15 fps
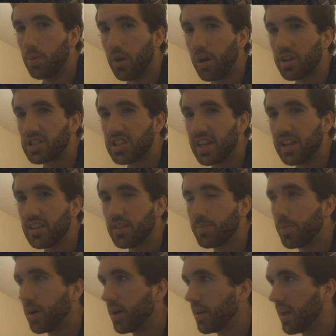block chance,
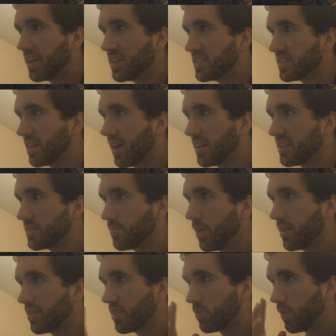but I just
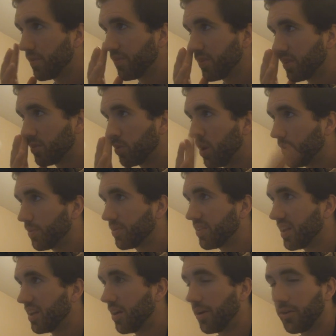bought this one for the
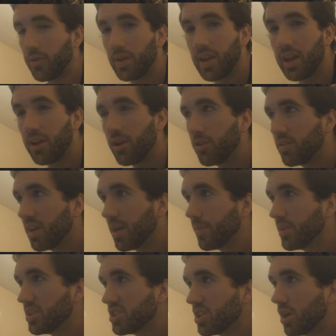12% hungering arrow
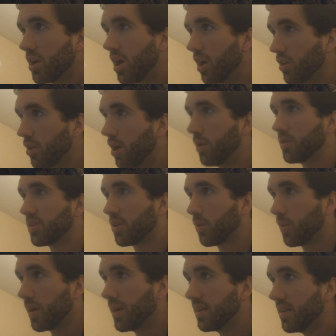damage, along with the
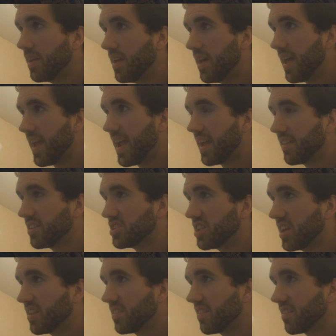crit and the
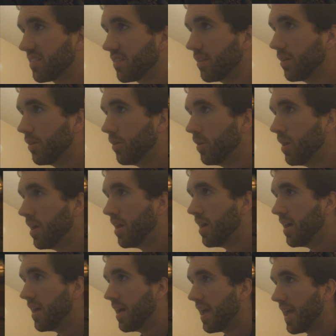chance to slow.
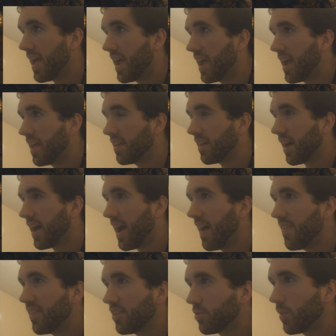And I
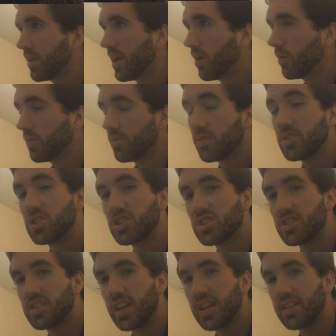had this one out
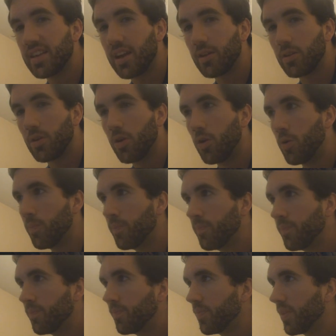just to take down Gome,
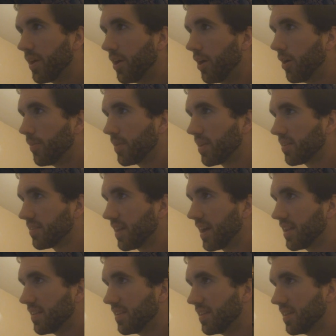because I
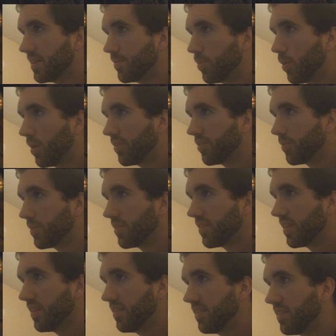had the poison
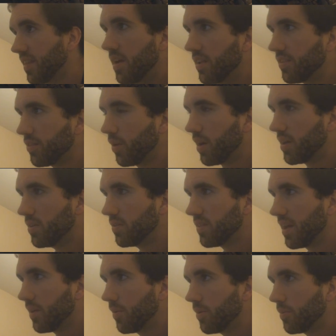resist. So I use
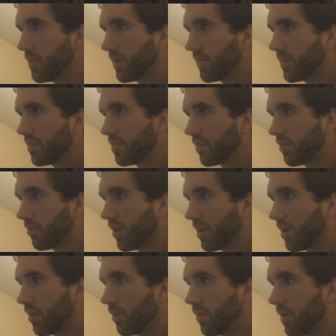that one whenever I use
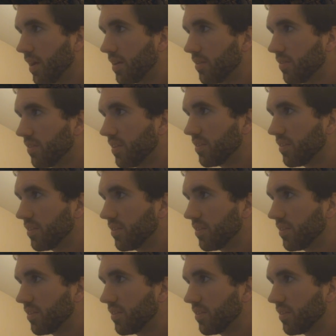hungering arrow. I use